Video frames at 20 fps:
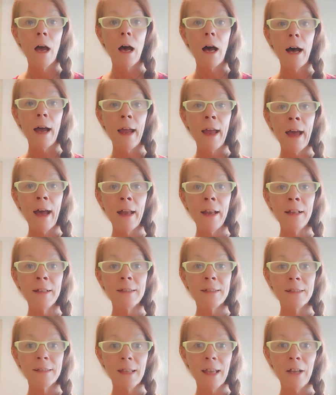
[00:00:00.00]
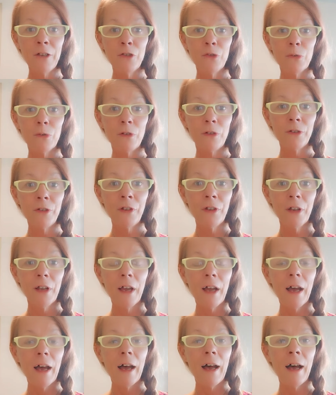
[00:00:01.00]
I had it scheduled
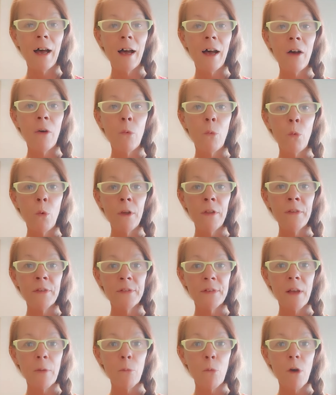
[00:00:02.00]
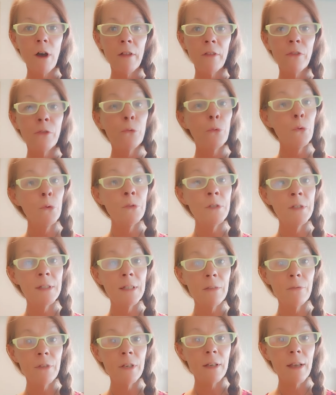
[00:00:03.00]
with someone through
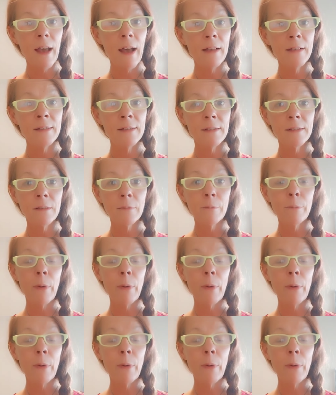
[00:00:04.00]
CVS,